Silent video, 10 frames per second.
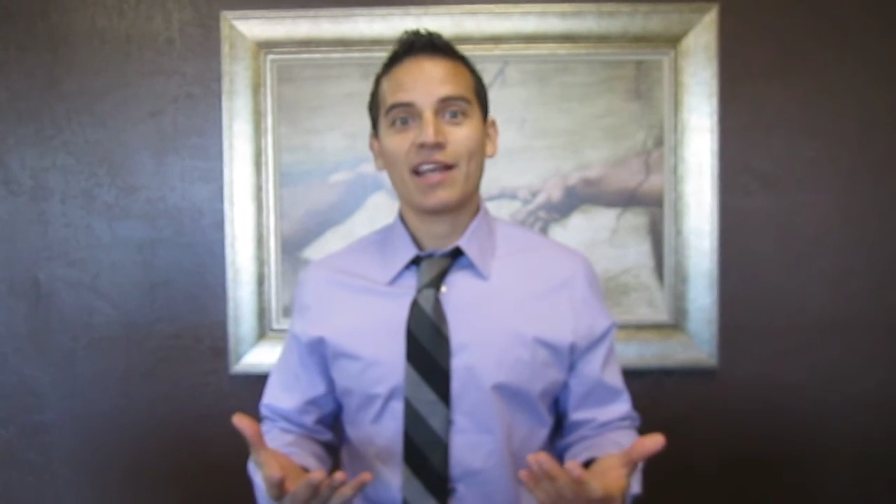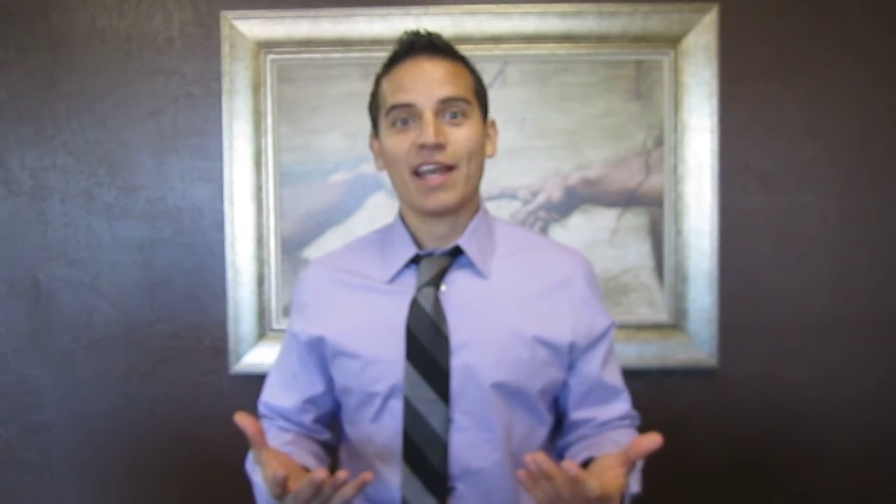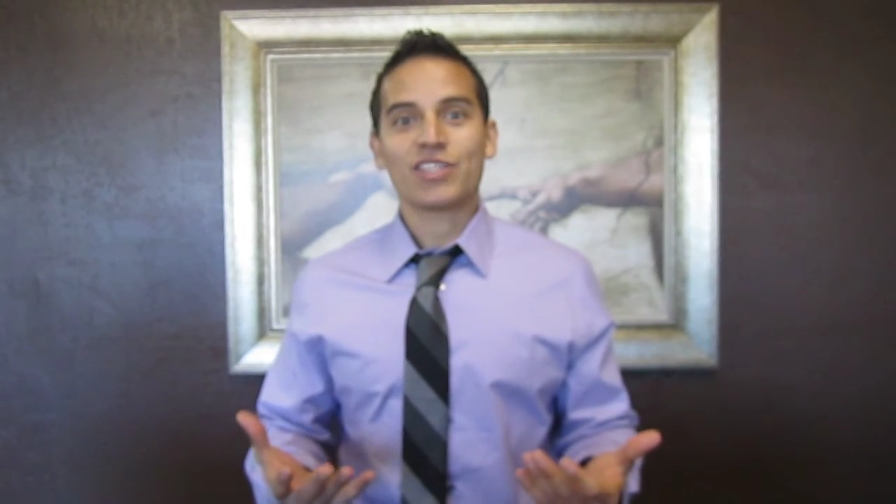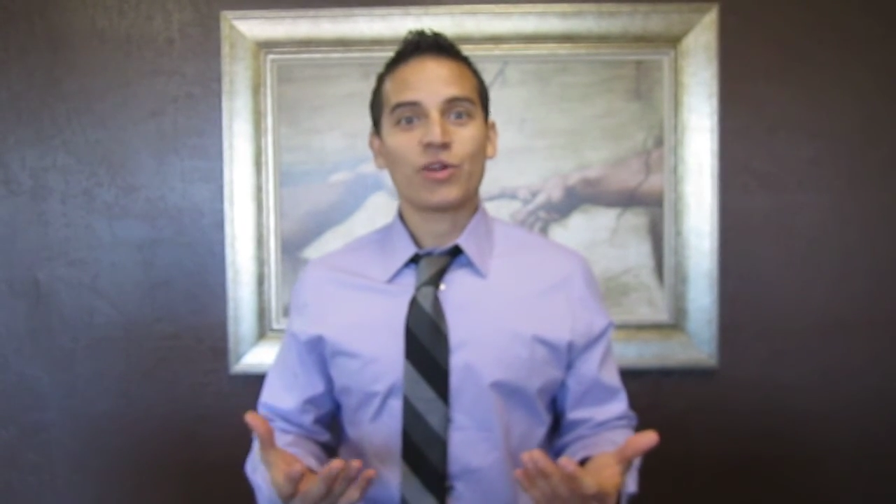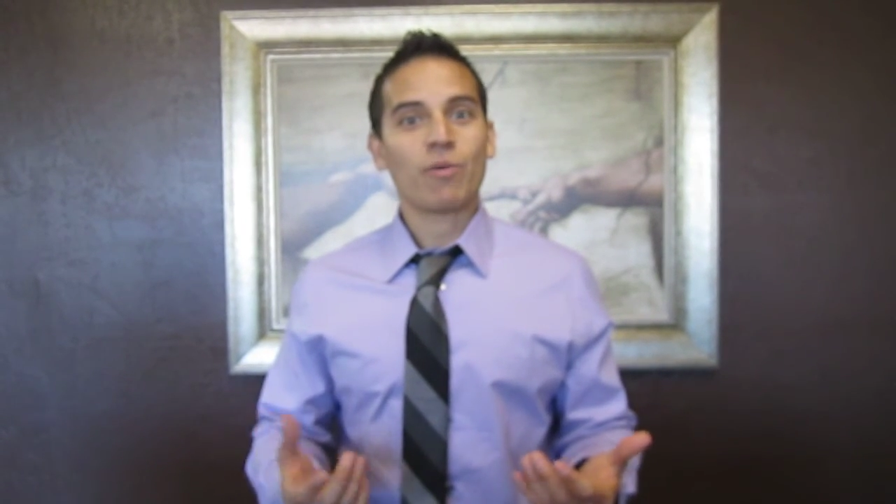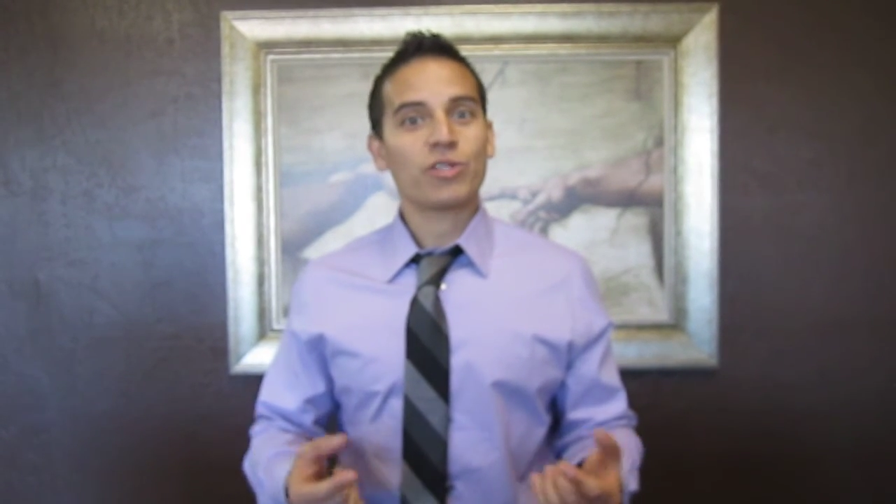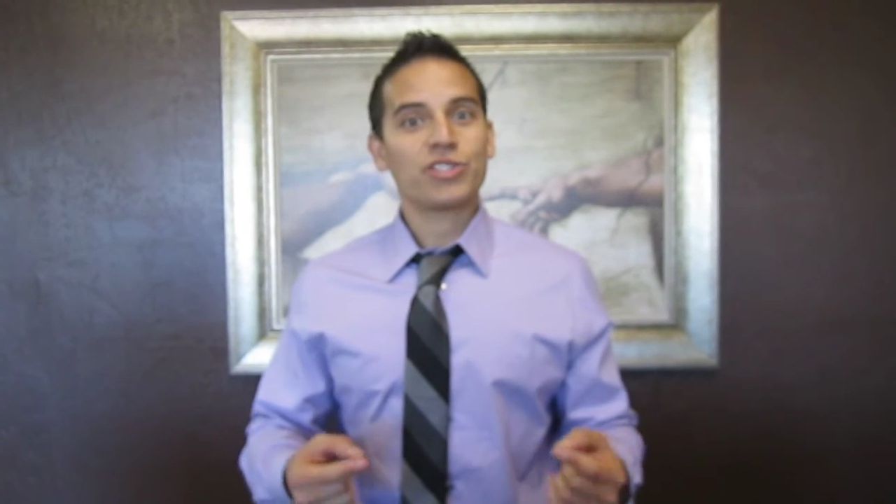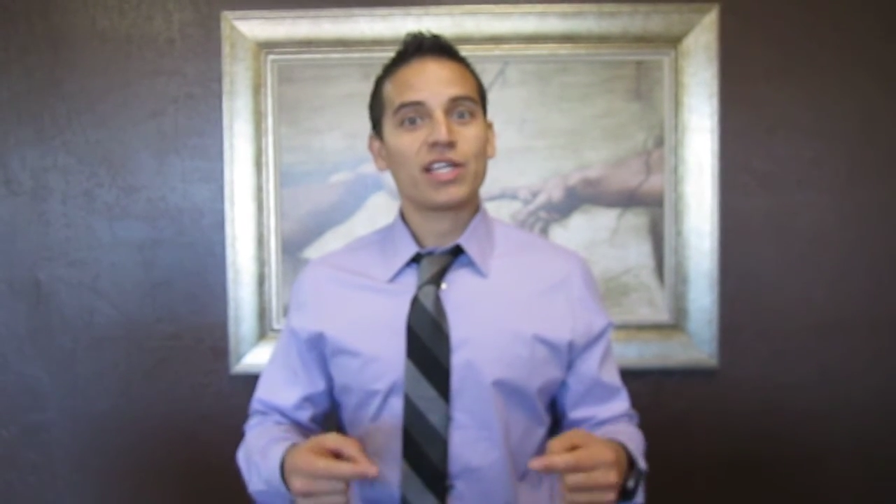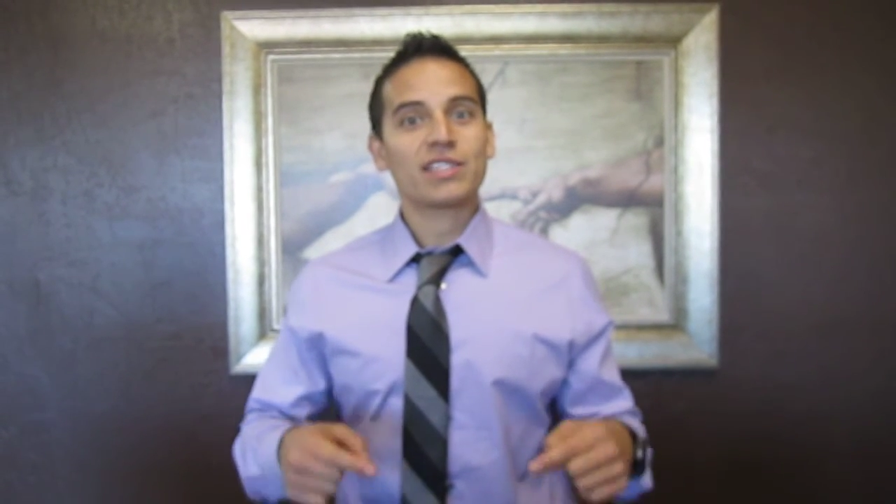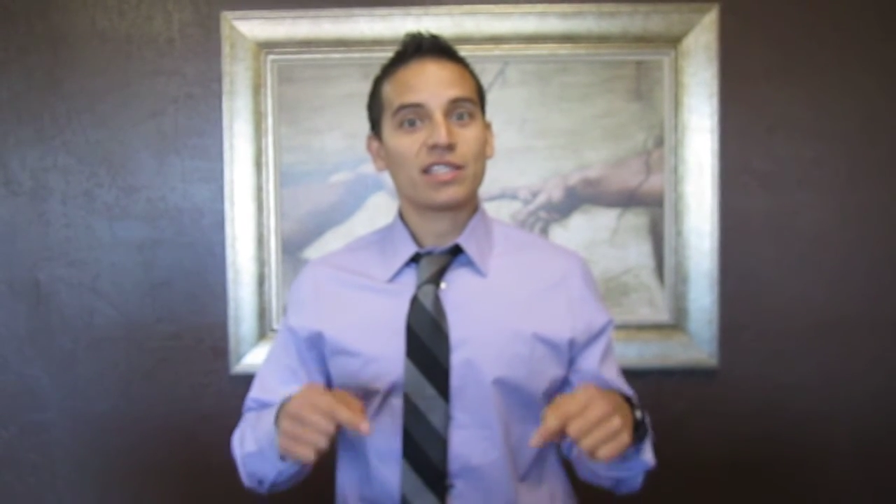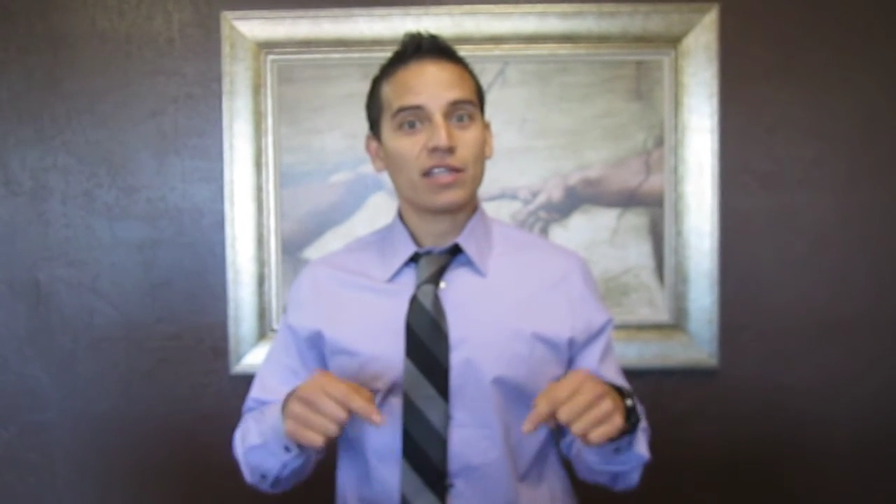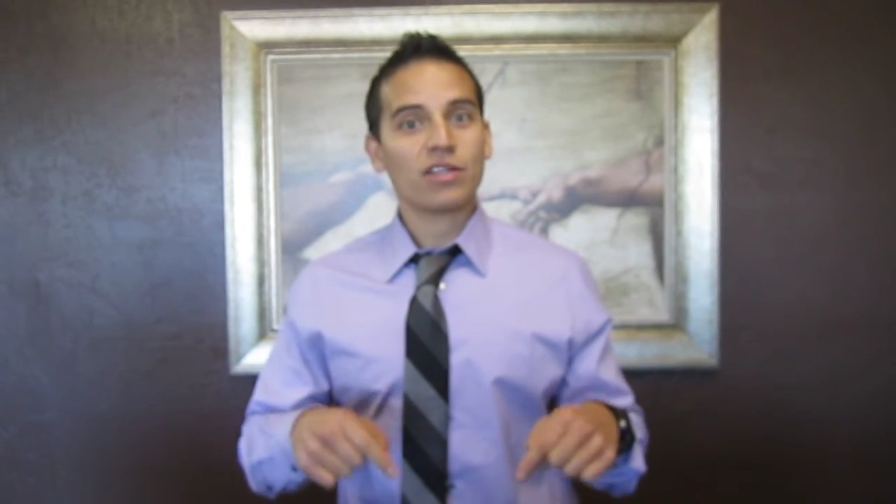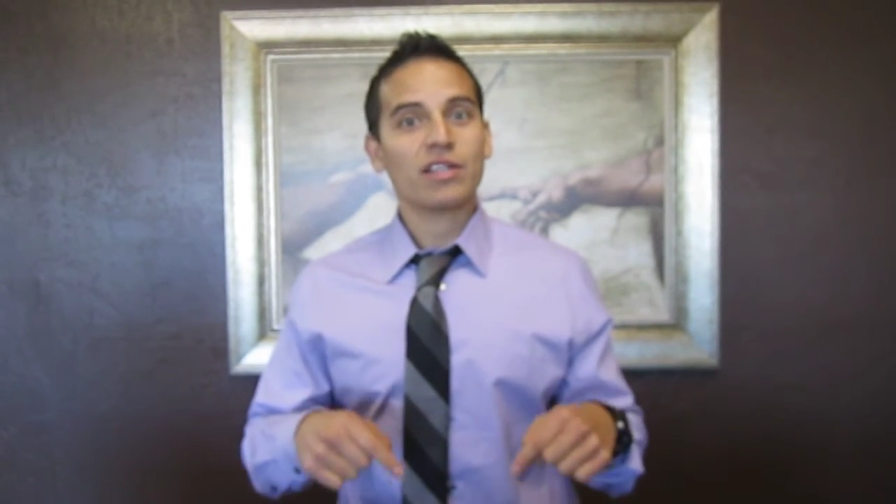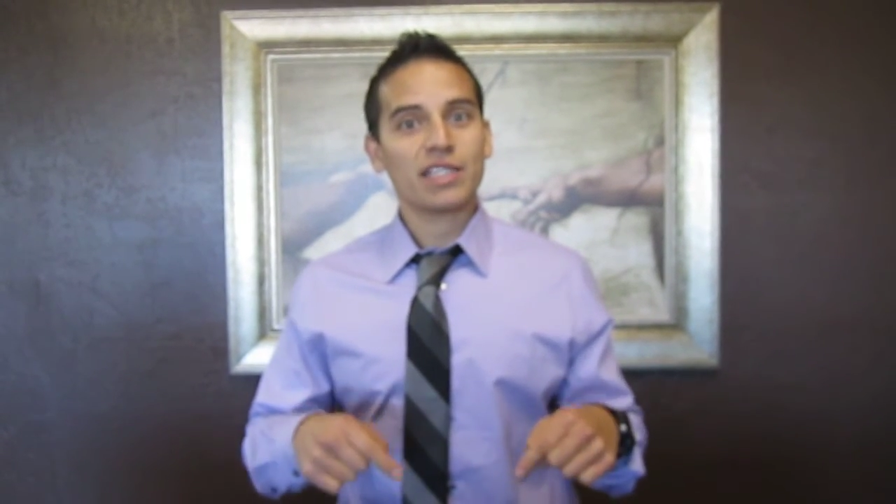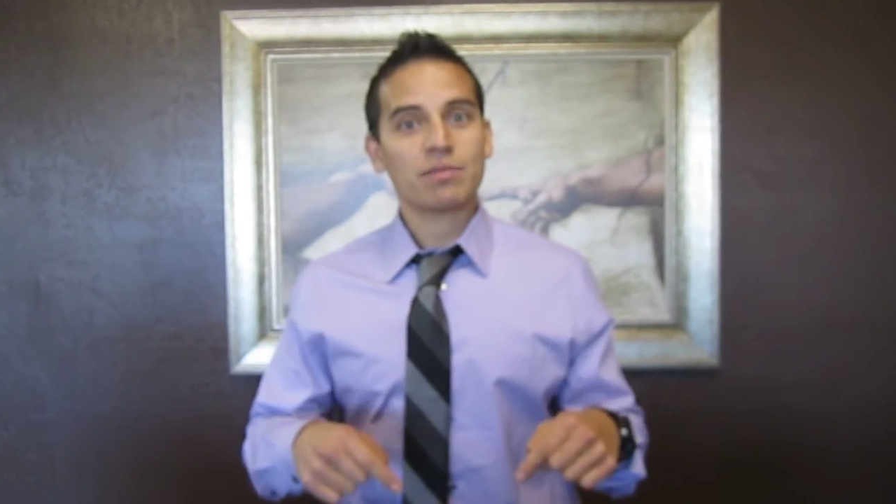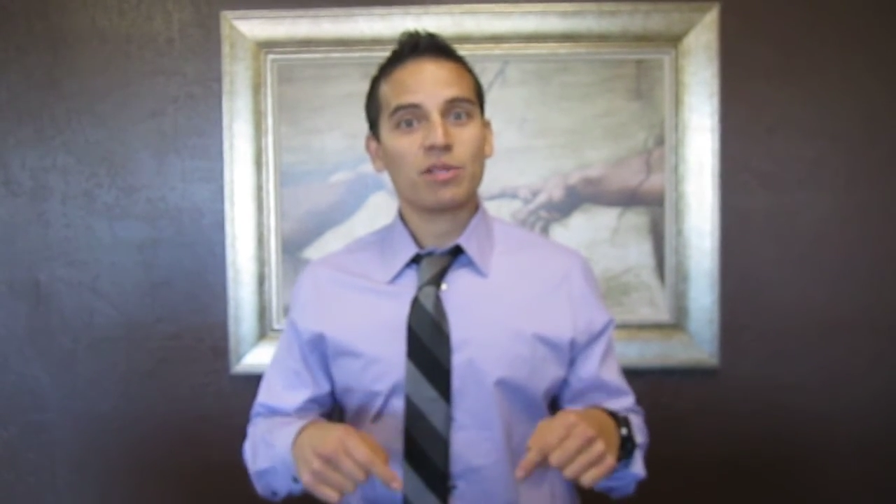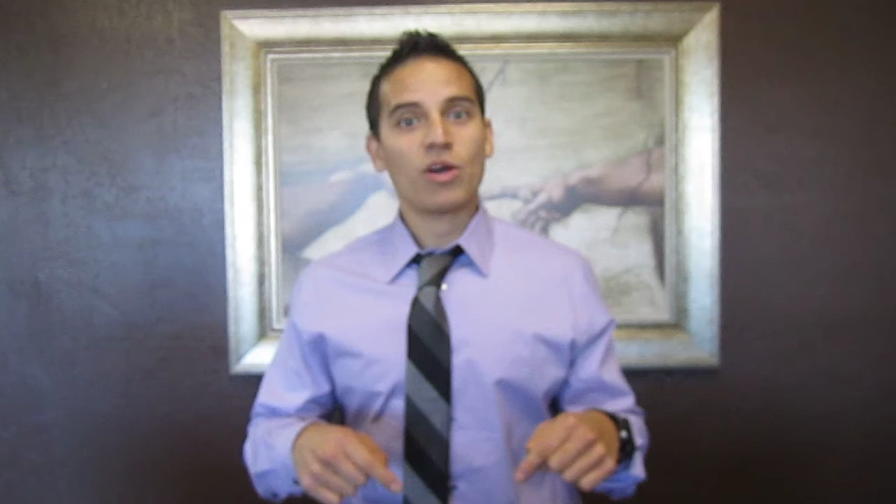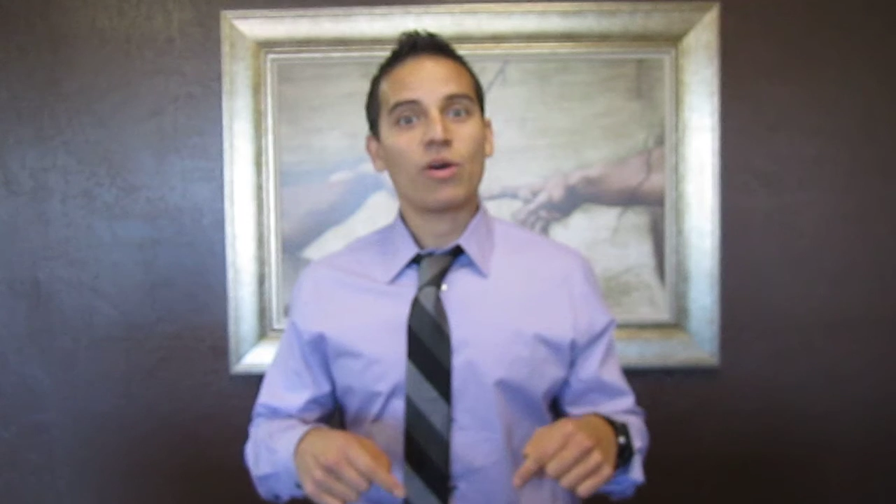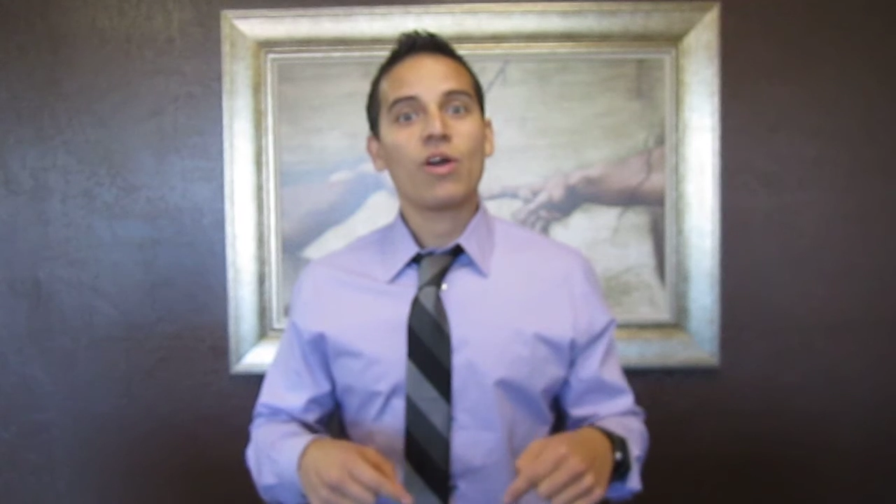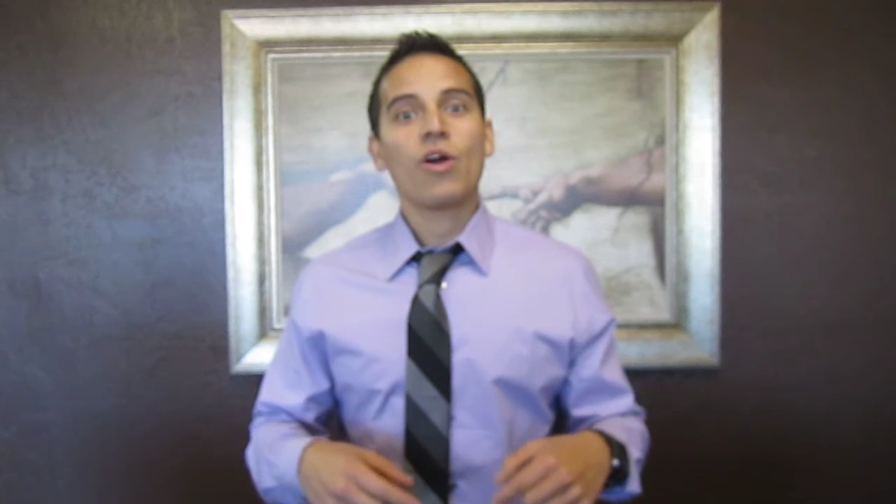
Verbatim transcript: And so I want you guys to click on the links below,